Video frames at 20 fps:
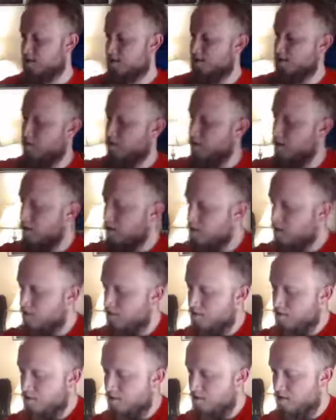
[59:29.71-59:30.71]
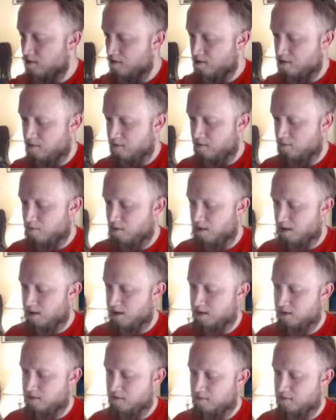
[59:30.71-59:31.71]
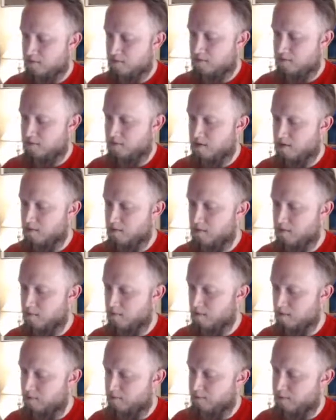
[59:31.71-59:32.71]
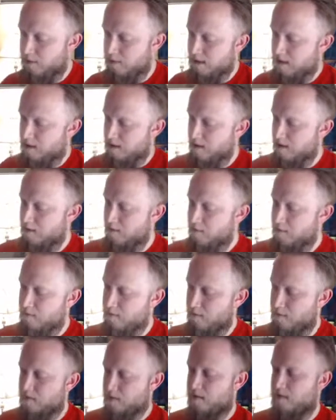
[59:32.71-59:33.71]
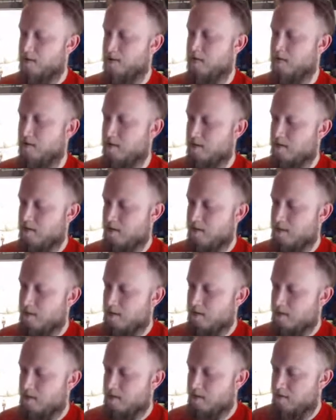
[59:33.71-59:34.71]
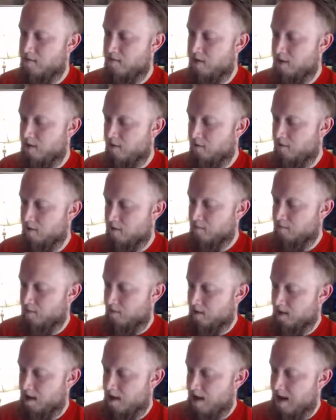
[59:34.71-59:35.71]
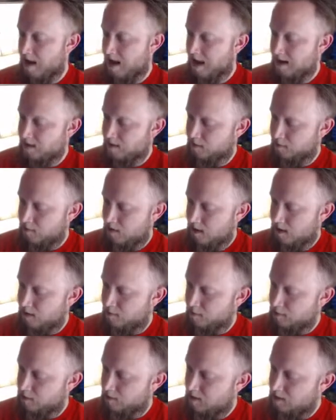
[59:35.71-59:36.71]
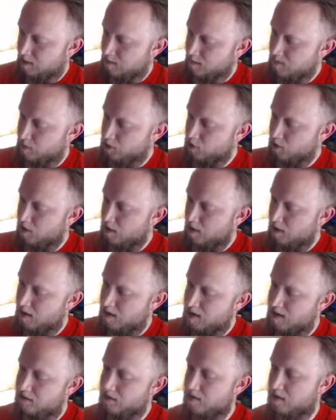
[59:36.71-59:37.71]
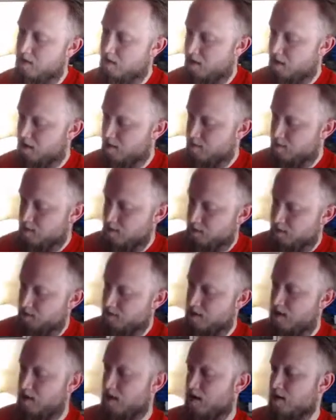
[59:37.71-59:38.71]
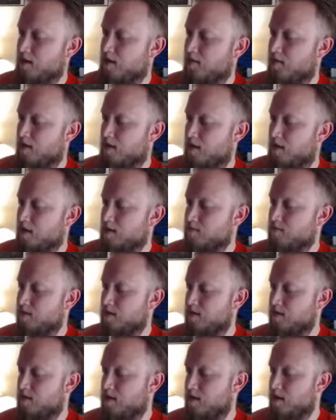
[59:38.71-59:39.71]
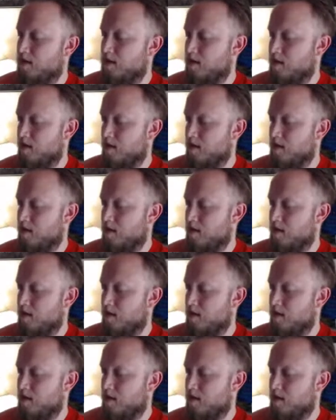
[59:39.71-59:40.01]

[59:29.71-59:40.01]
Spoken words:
That's what we're going to do. 1, 2, 3, 4, 5. Here we go. We're going to play Azarath, which allows me to draw another card because of the ongoing card ability.